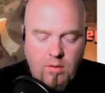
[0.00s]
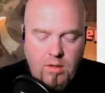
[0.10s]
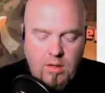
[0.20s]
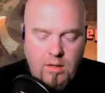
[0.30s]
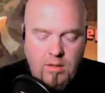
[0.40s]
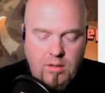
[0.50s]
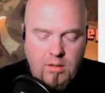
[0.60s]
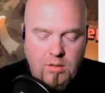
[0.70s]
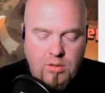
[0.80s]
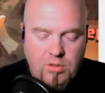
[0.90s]
Okay,
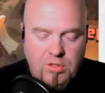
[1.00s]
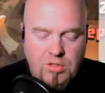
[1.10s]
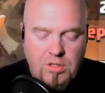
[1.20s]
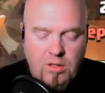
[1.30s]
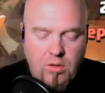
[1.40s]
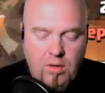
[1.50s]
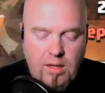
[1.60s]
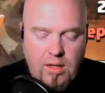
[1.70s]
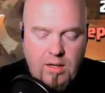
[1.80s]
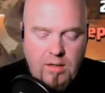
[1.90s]
so she's going to go
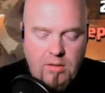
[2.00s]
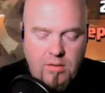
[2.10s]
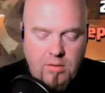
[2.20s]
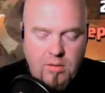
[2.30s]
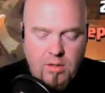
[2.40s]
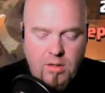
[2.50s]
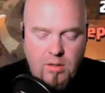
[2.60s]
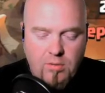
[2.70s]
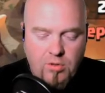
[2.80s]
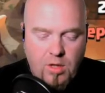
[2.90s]
ahead,
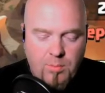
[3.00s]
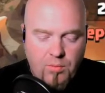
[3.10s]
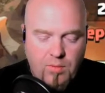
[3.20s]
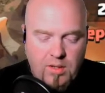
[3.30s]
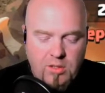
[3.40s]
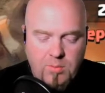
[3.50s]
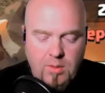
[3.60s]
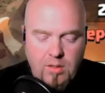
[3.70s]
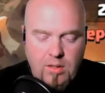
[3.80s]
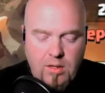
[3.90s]
drop a rage
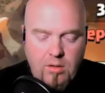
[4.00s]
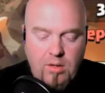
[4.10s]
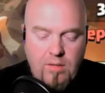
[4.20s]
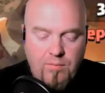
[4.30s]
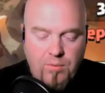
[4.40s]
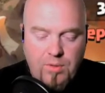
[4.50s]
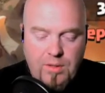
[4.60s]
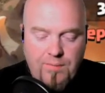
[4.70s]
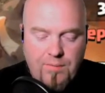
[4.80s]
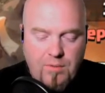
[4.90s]
spell now and
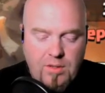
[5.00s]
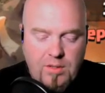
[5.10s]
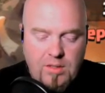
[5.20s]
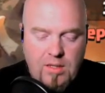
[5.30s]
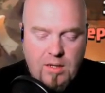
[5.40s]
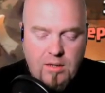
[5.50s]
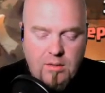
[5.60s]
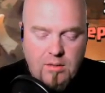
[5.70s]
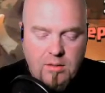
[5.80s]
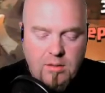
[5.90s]
refreeze that
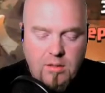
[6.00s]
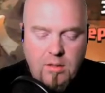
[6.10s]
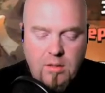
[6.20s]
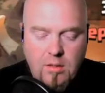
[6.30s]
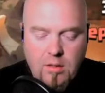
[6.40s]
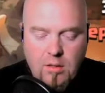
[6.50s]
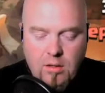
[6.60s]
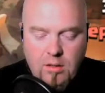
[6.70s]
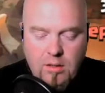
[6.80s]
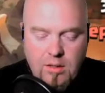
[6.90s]

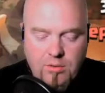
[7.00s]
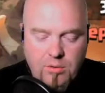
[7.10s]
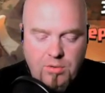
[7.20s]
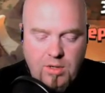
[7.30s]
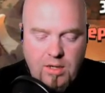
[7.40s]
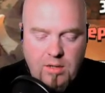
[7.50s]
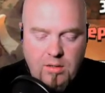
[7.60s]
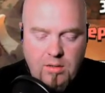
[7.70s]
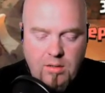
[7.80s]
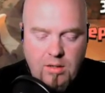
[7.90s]
Electro Dragon,
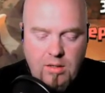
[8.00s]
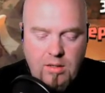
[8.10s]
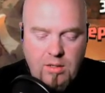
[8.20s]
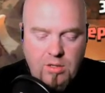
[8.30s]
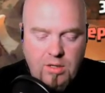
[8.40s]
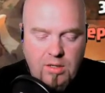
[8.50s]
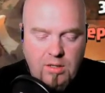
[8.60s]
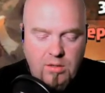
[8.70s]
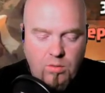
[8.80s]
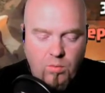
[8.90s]
and then trying to get
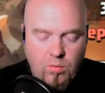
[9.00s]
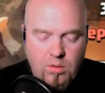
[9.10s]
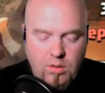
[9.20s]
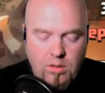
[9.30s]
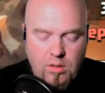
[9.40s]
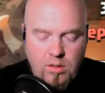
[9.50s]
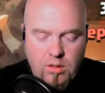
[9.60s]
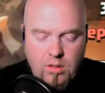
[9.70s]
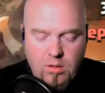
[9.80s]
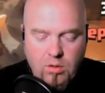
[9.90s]
the
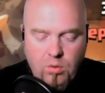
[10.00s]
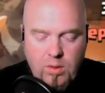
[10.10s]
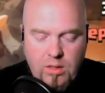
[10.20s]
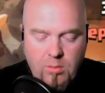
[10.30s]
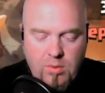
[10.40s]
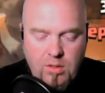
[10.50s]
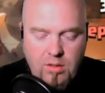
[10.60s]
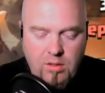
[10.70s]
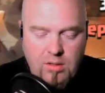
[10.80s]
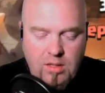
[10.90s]
queen up in there to
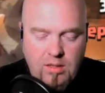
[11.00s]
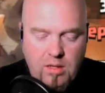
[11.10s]
take them